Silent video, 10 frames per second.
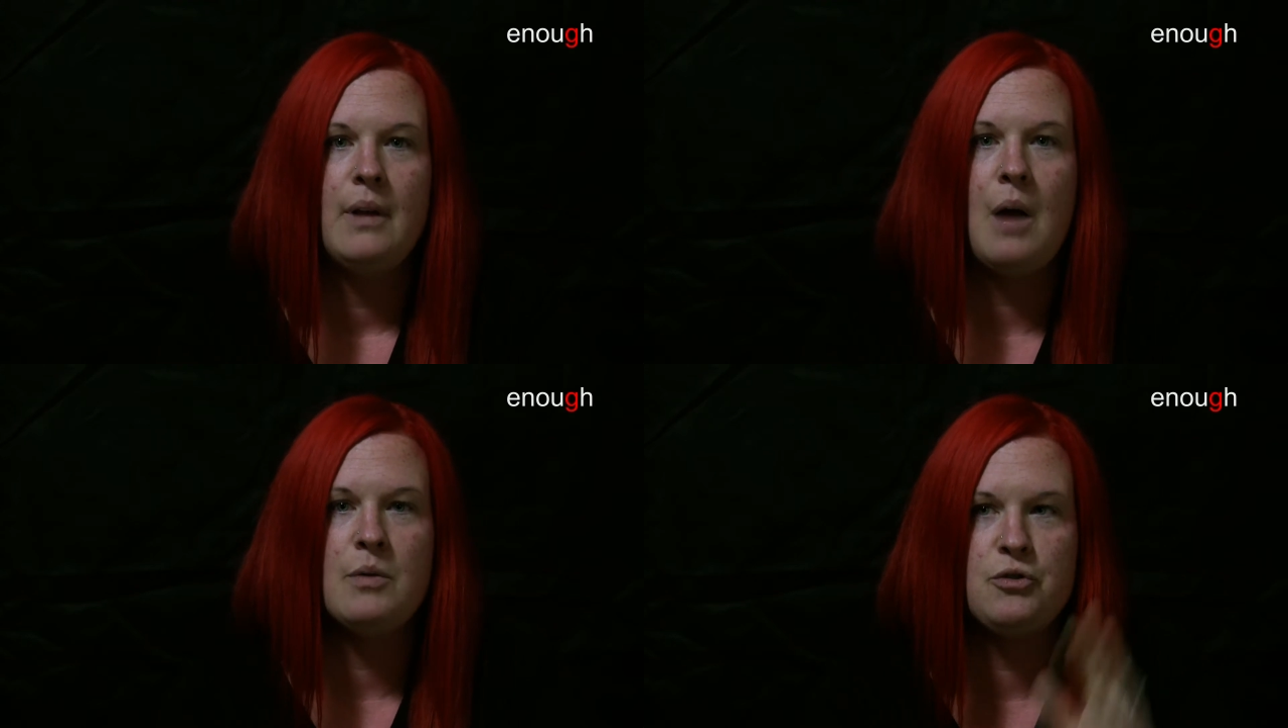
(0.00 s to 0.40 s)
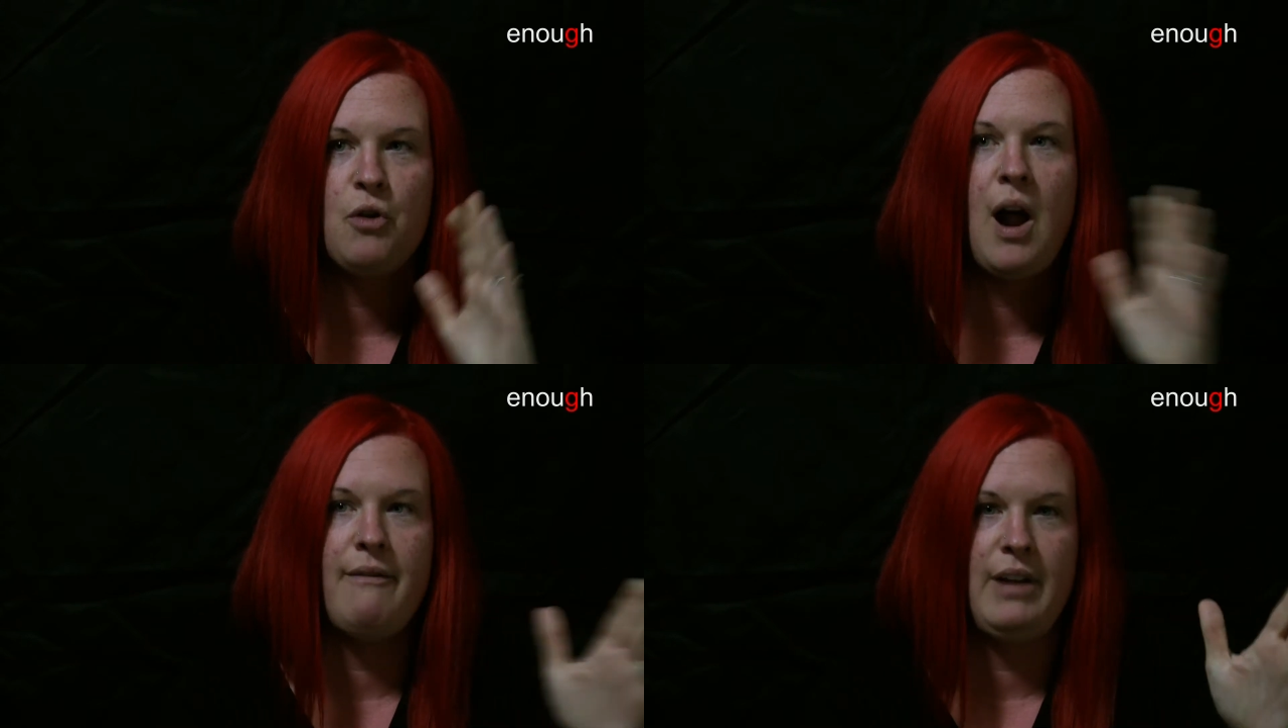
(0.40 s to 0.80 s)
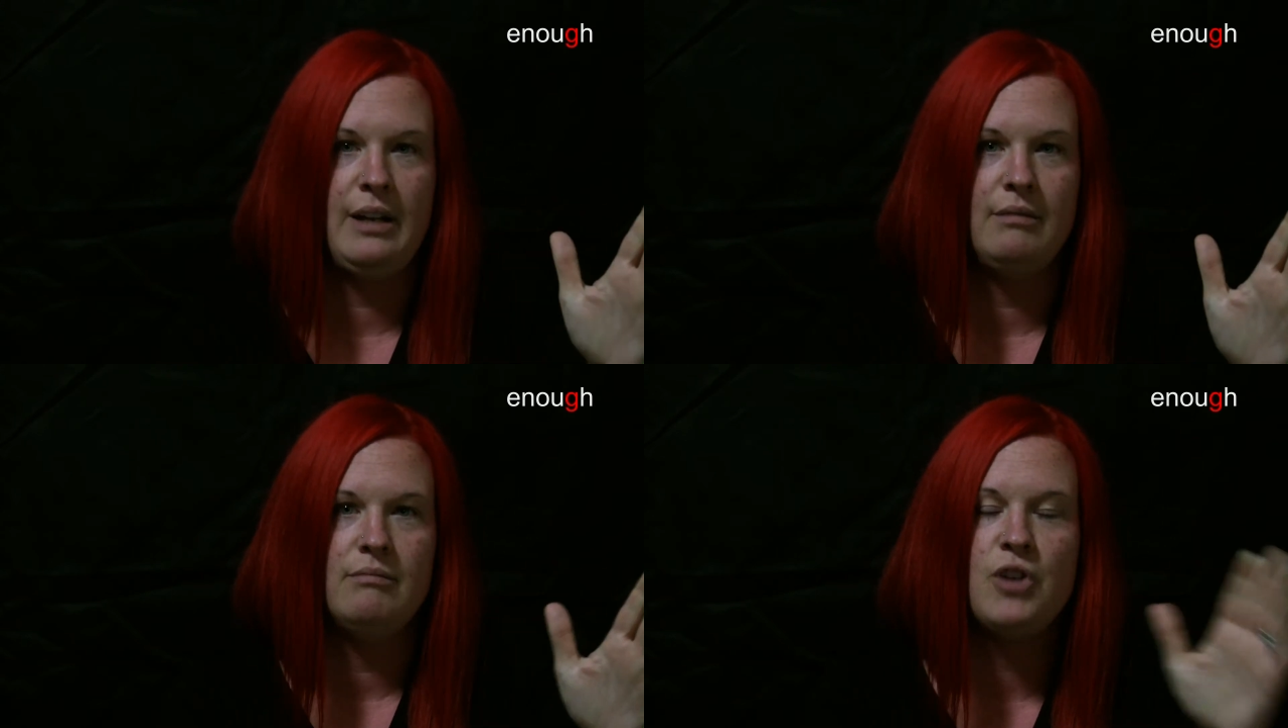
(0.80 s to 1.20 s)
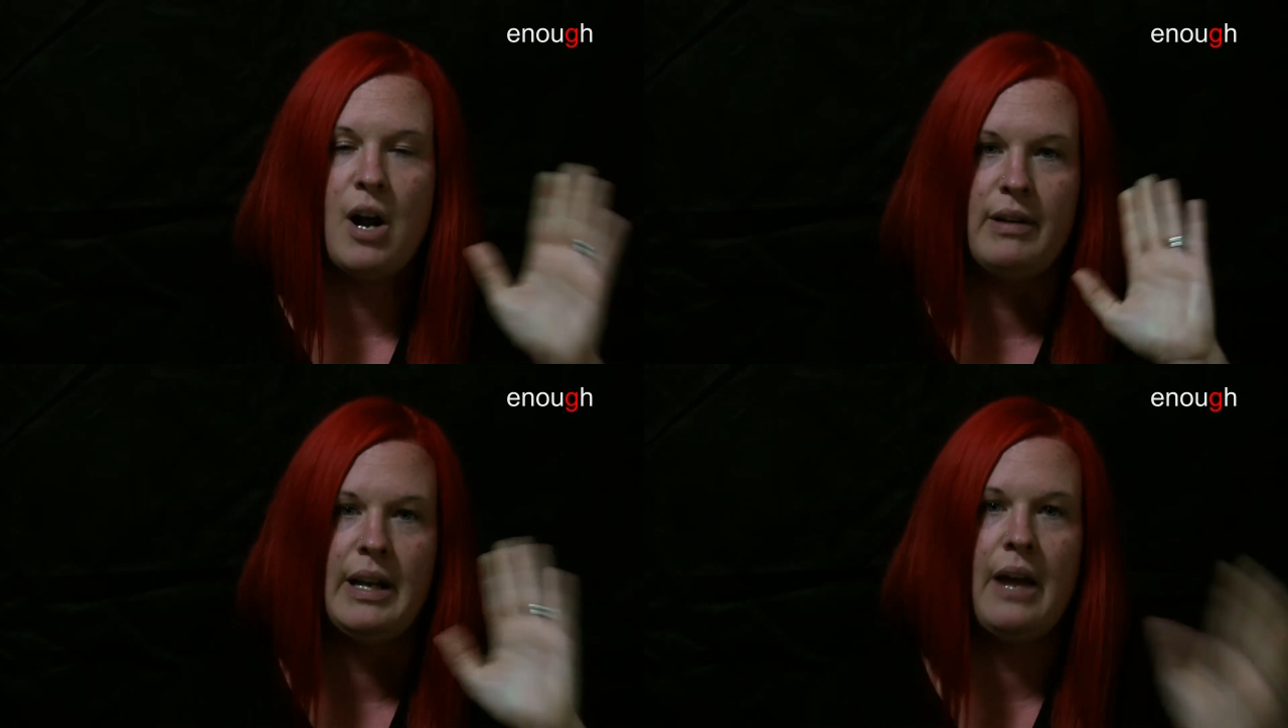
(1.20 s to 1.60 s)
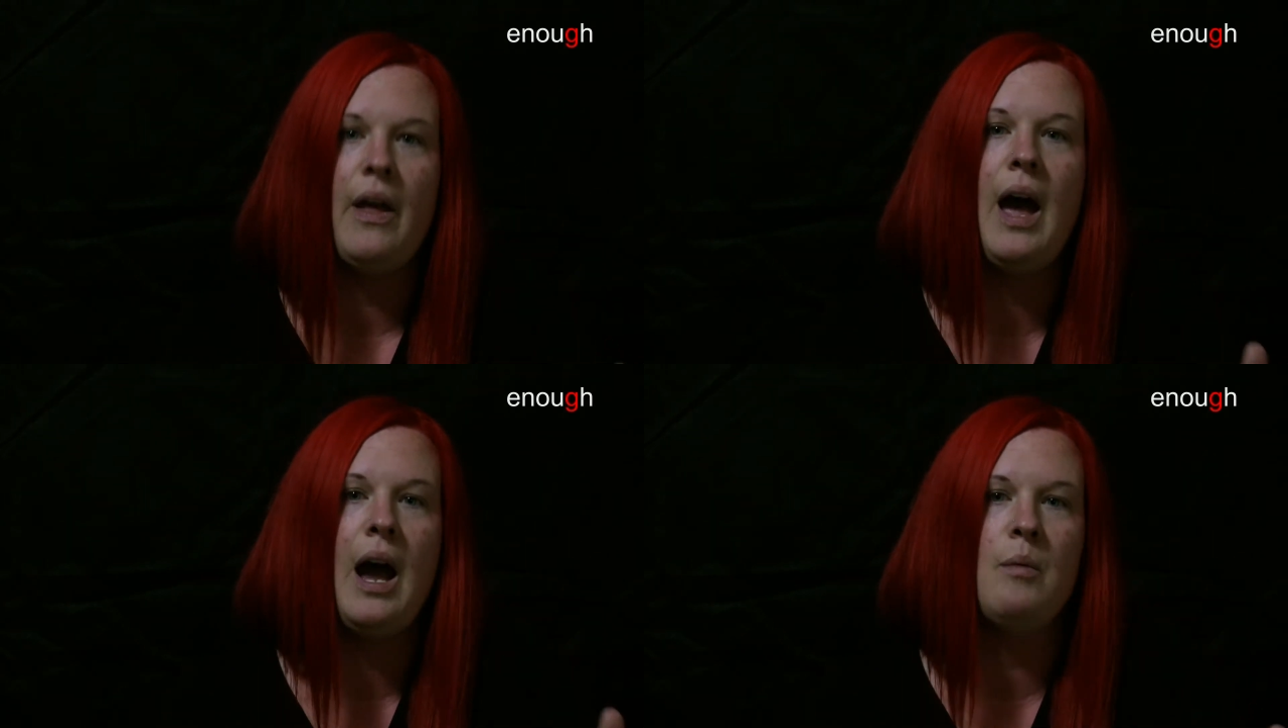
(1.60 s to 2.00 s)
I was driving, driving
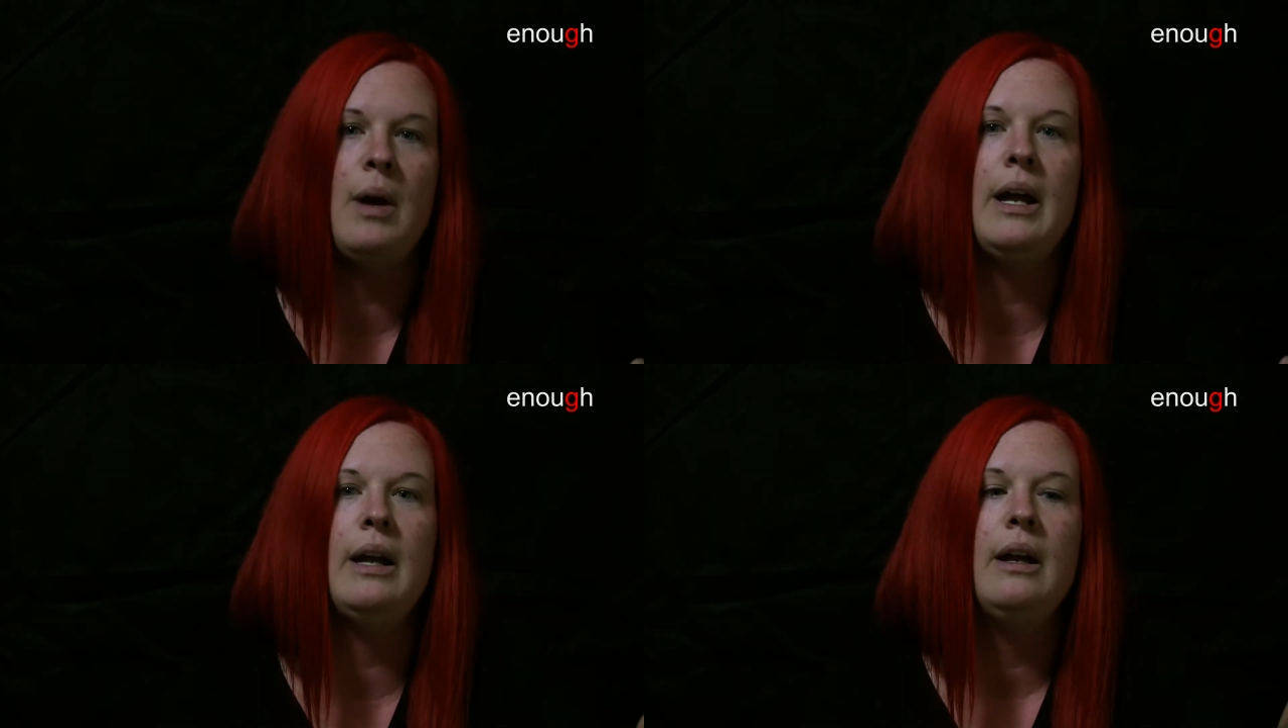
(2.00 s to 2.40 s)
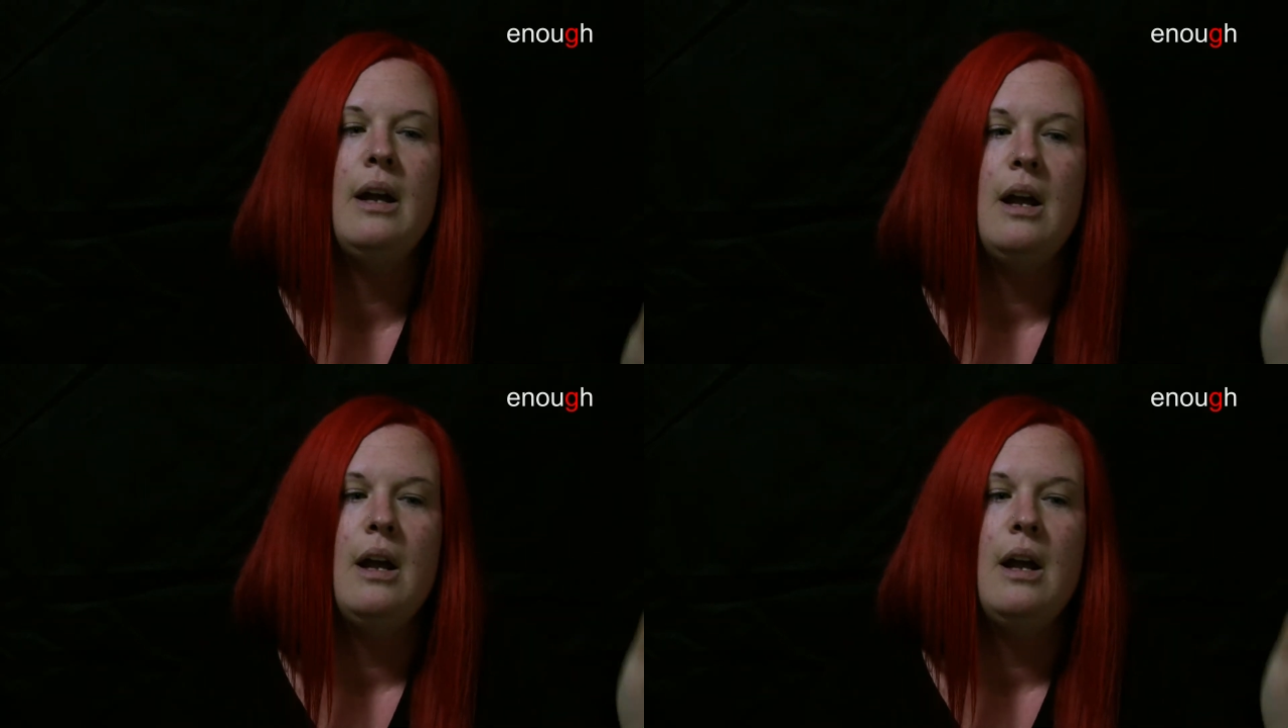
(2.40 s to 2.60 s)
down the highway